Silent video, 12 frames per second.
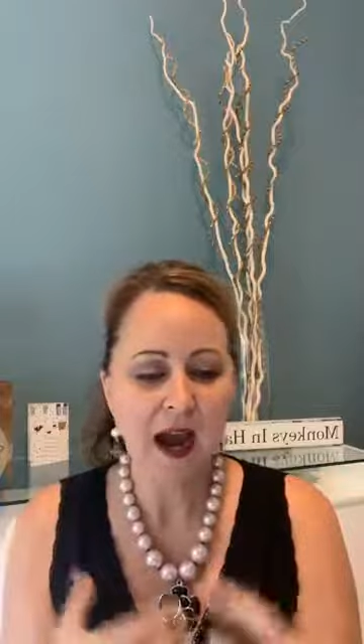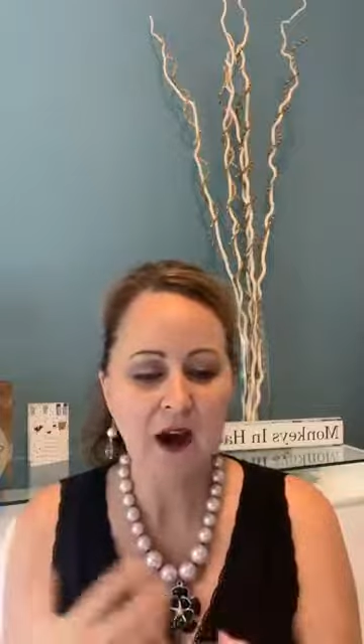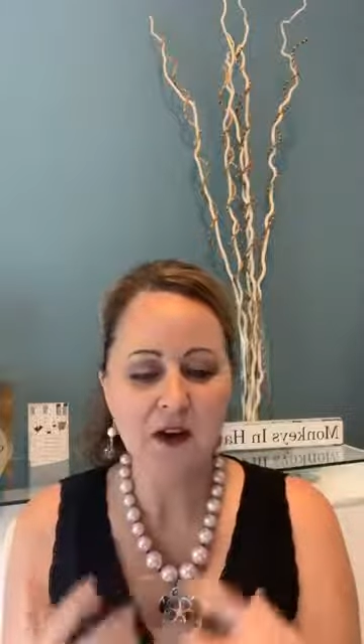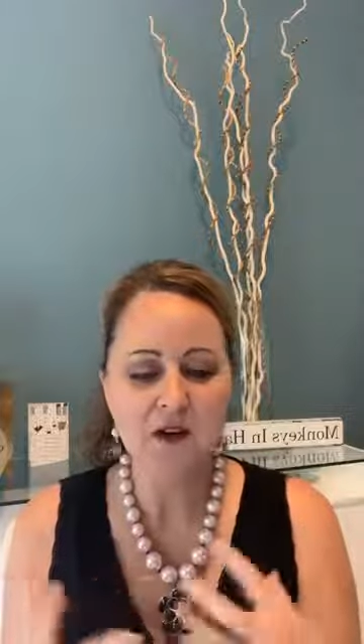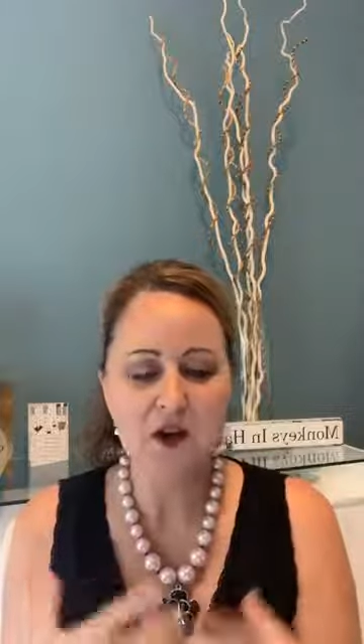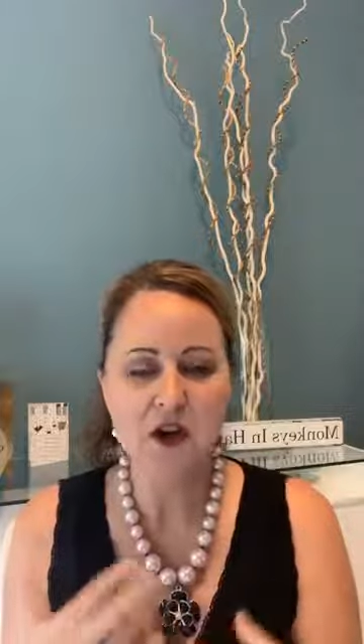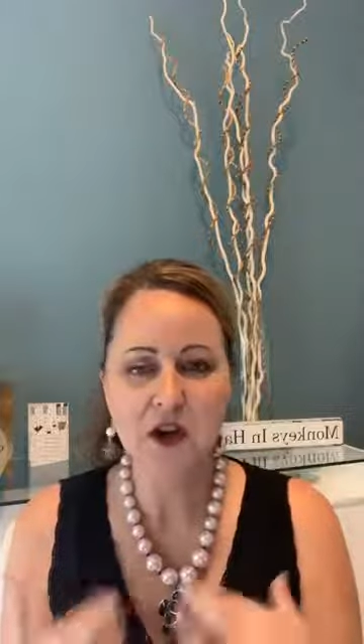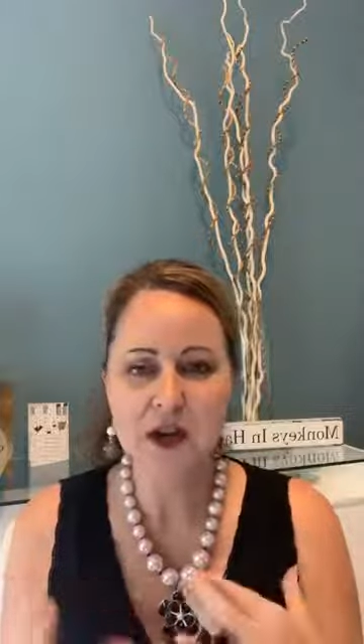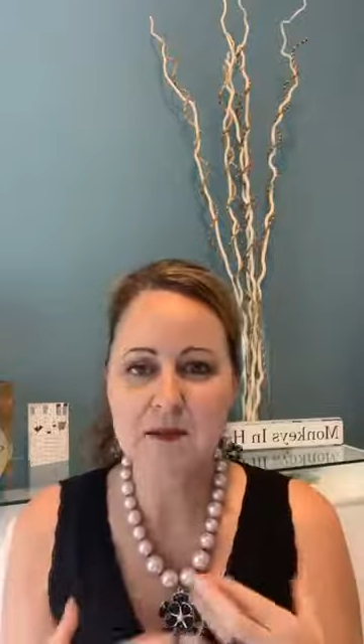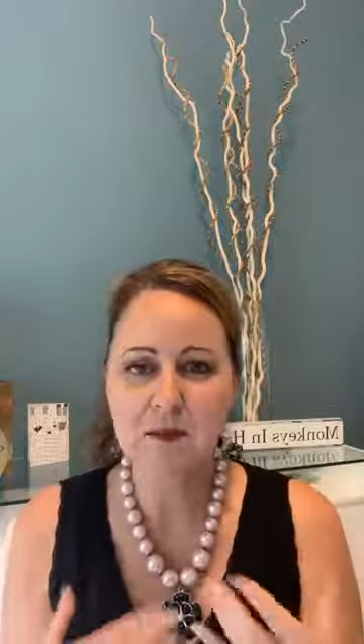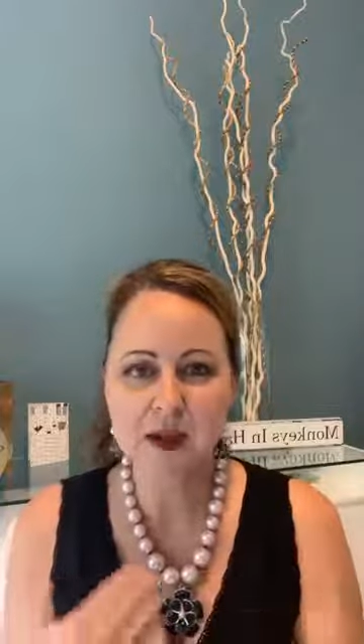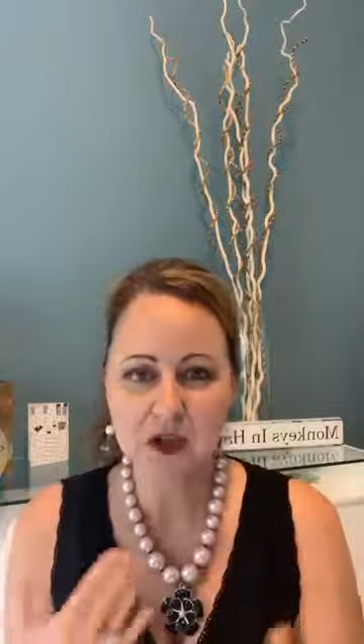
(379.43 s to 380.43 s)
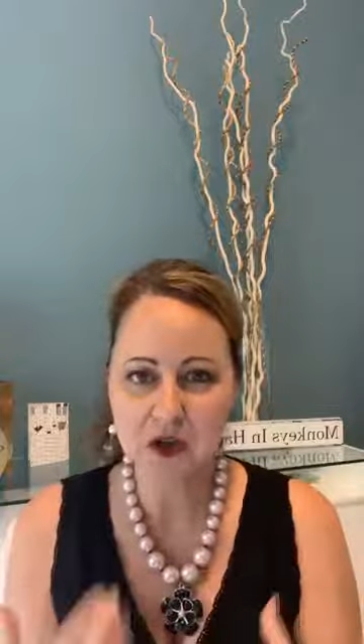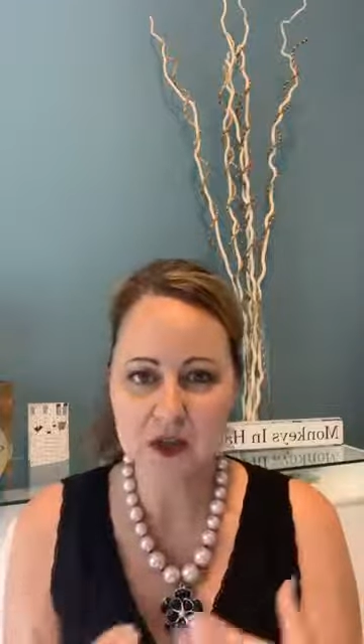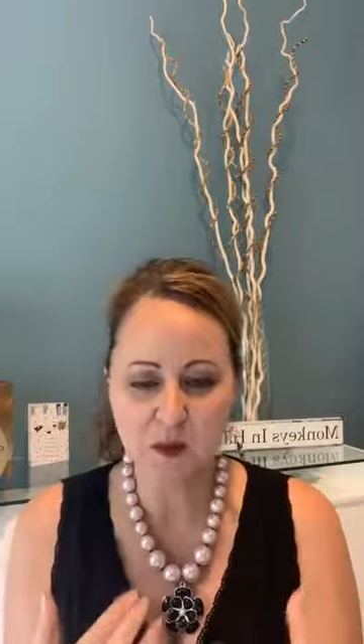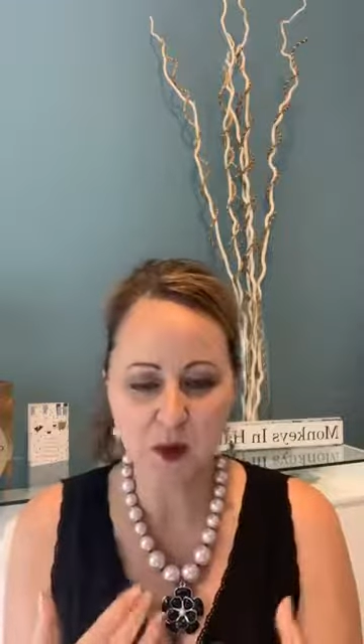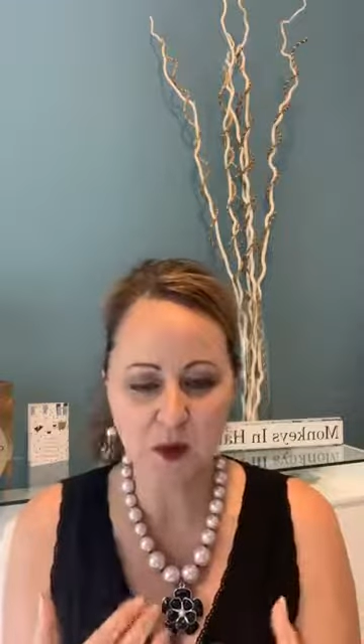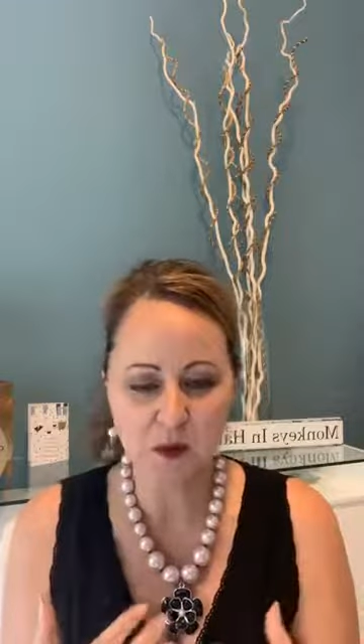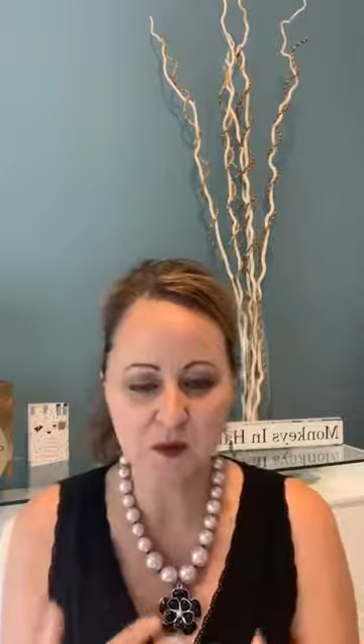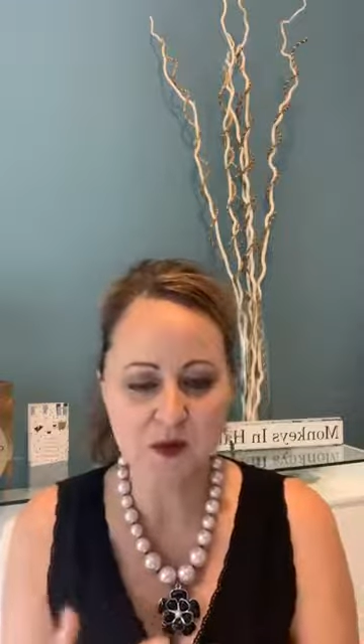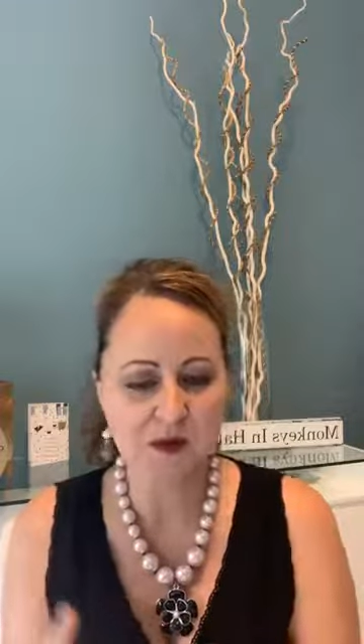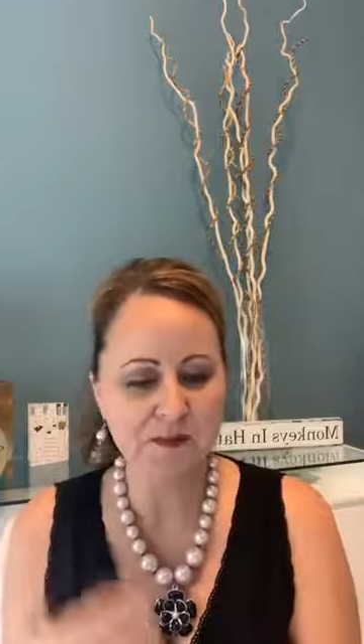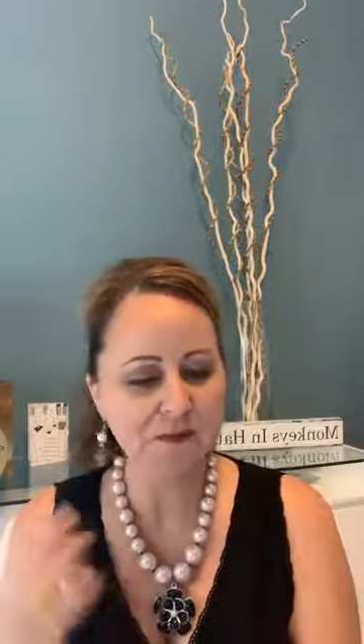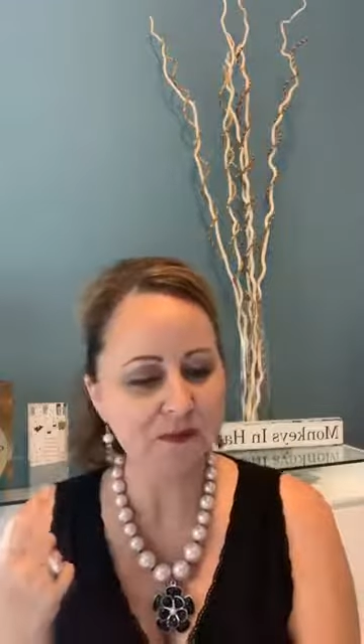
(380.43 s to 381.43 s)
out of your great Pinterest
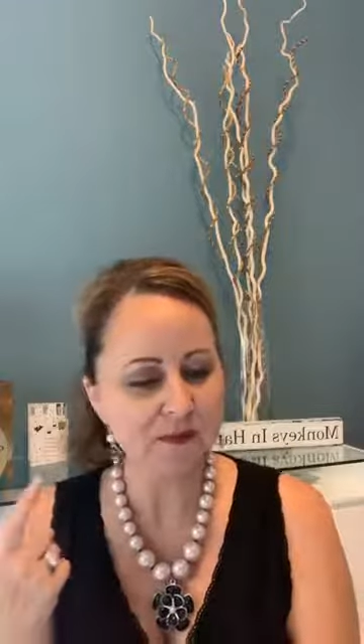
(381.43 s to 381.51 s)
posts.